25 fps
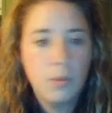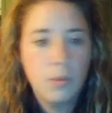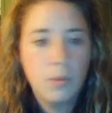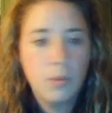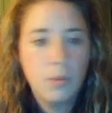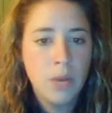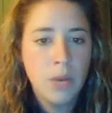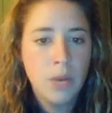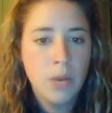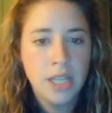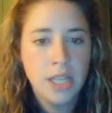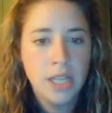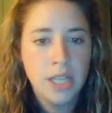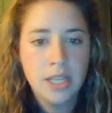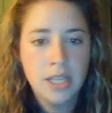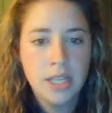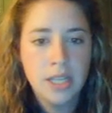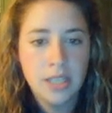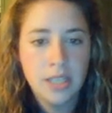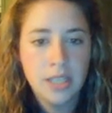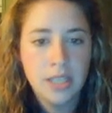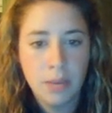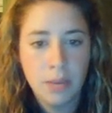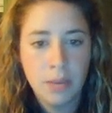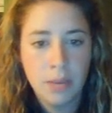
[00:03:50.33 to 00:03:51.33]
what is an
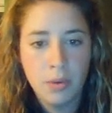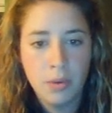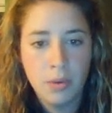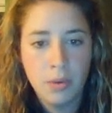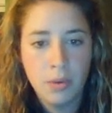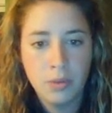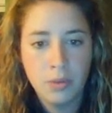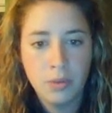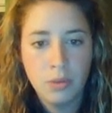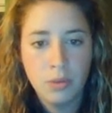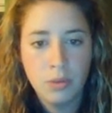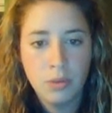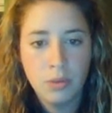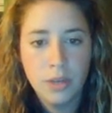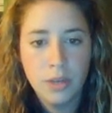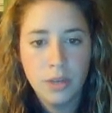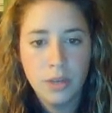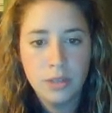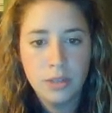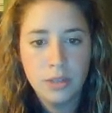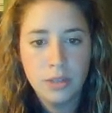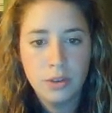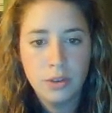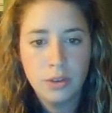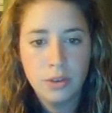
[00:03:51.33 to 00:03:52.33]
example of
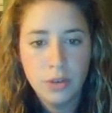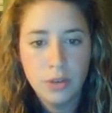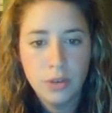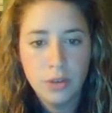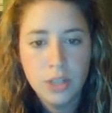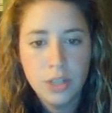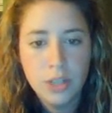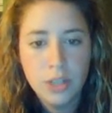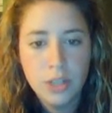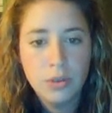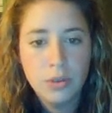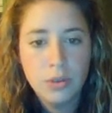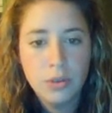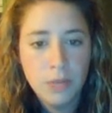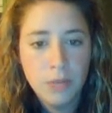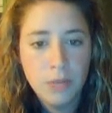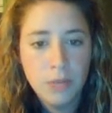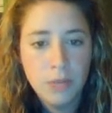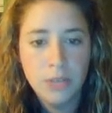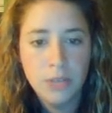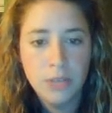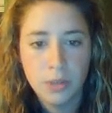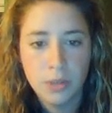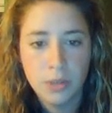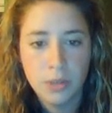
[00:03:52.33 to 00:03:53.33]
goods or
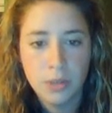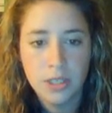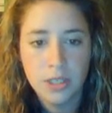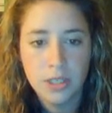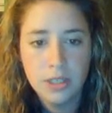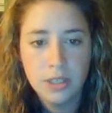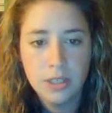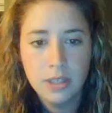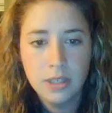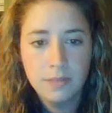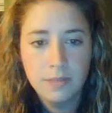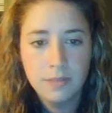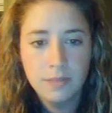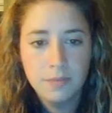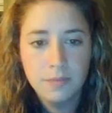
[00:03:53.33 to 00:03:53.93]
resources?